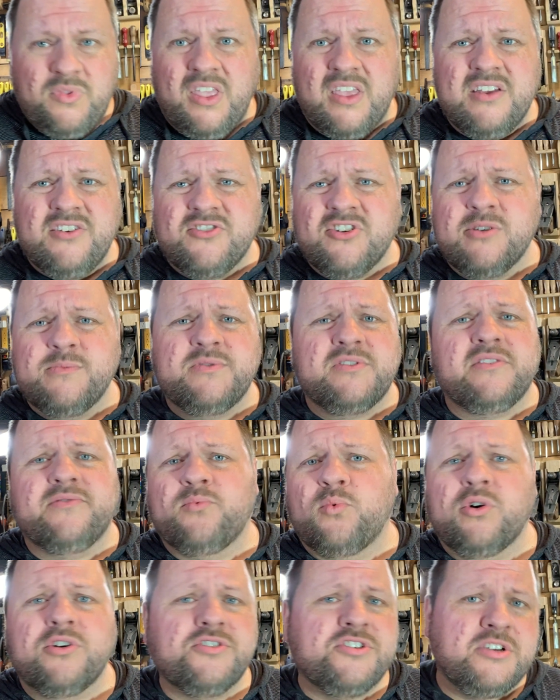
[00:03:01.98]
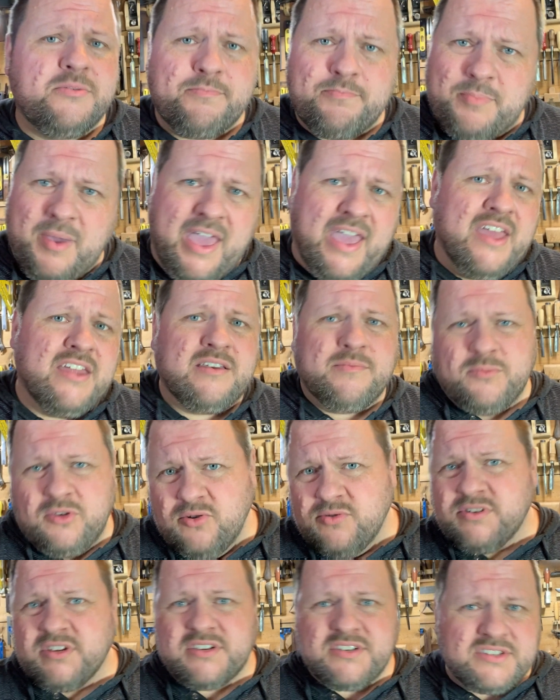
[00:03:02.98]
In terms of worship, band,
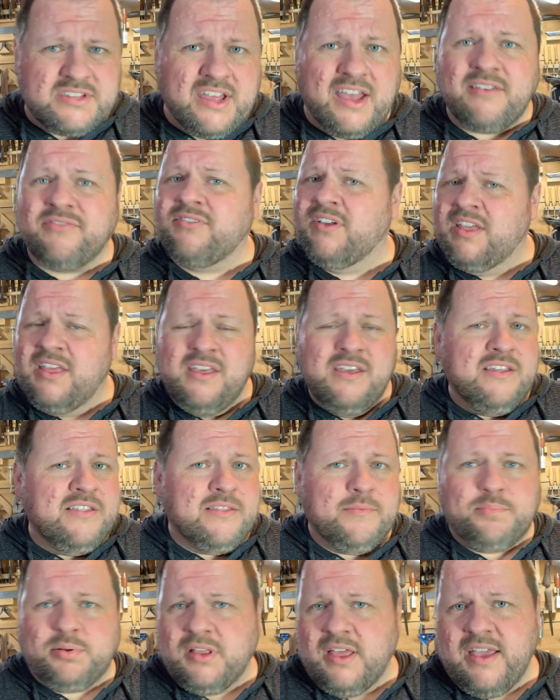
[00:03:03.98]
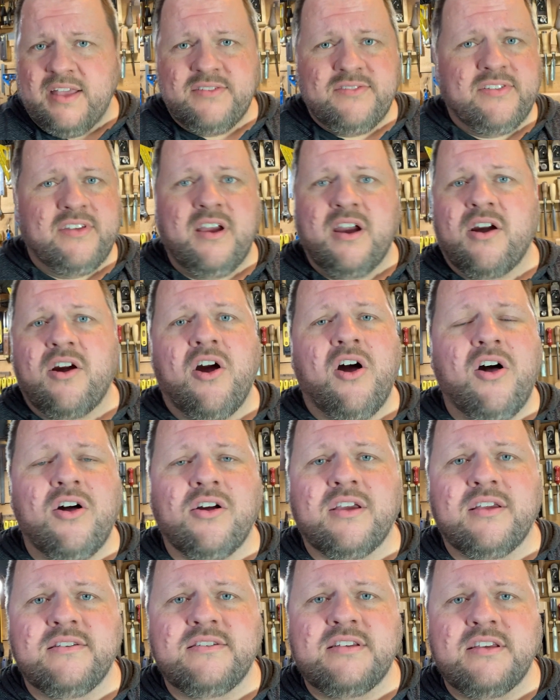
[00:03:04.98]
music stuff, the plans there all
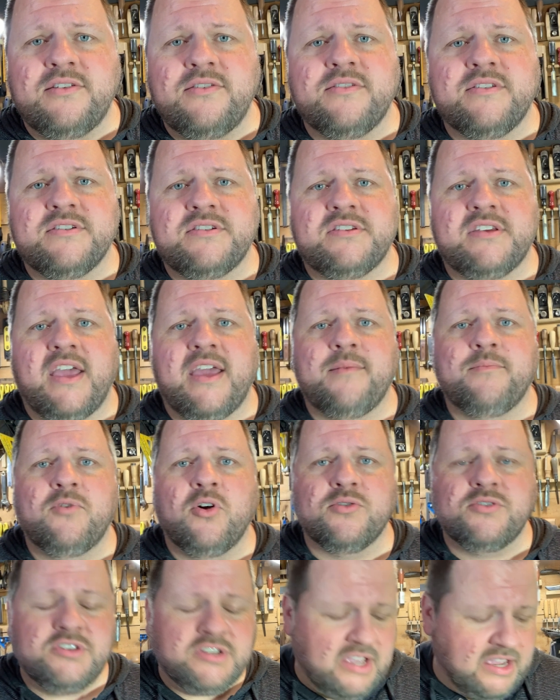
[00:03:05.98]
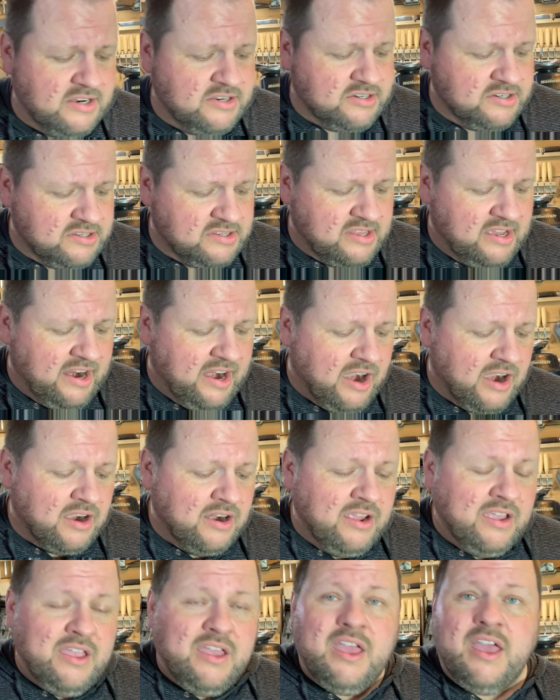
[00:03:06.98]
continue the same, no changes there.
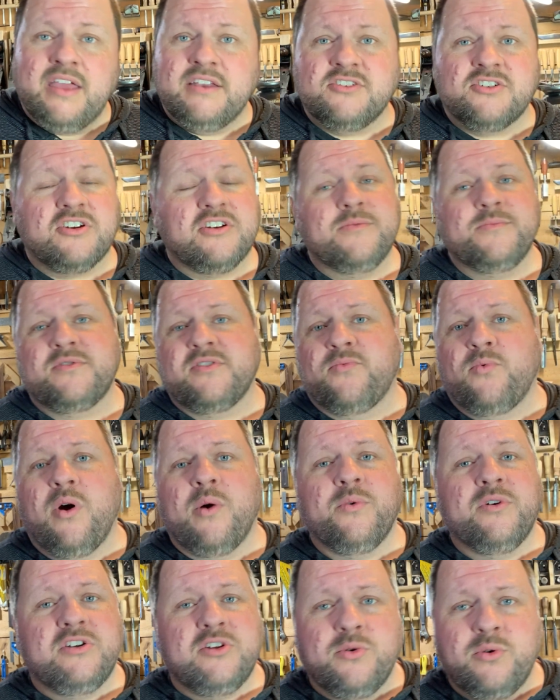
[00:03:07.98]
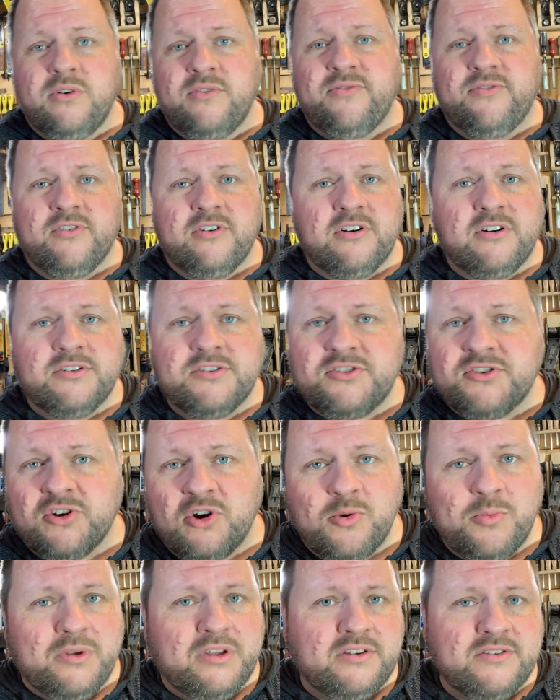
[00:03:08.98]
In terms of what we're doing for
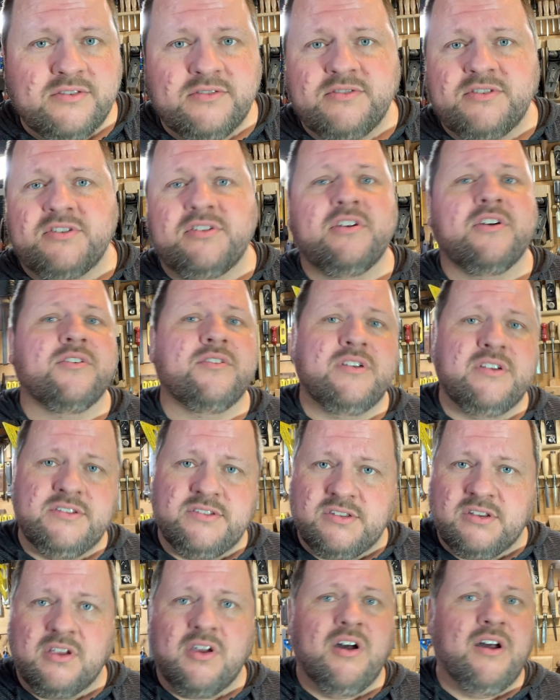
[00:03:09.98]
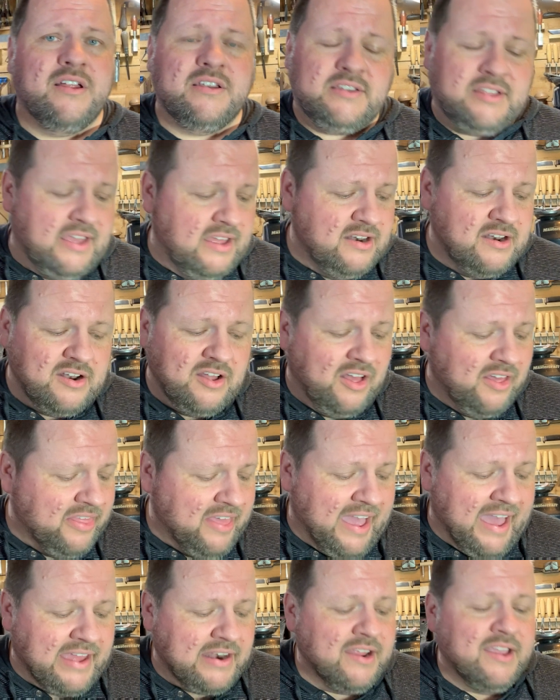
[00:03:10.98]
sermon series and content and all
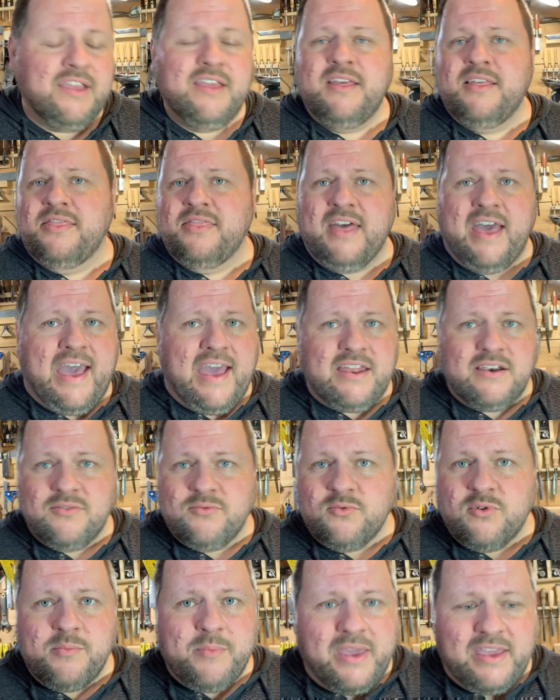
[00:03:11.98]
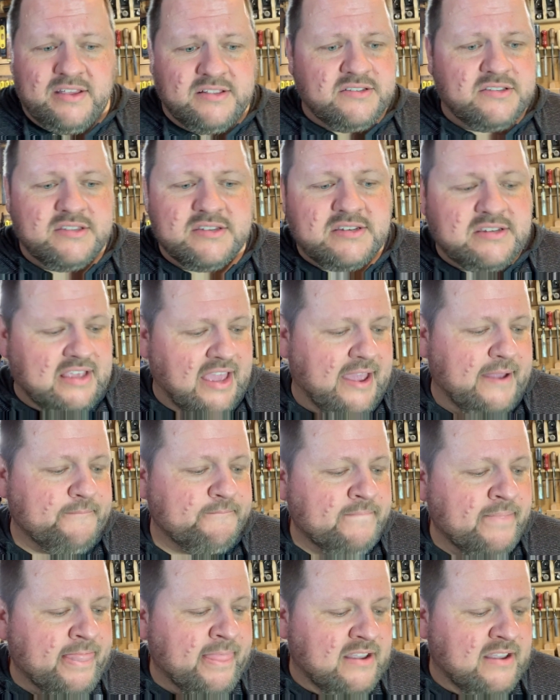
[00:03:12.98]
that, that remains the same.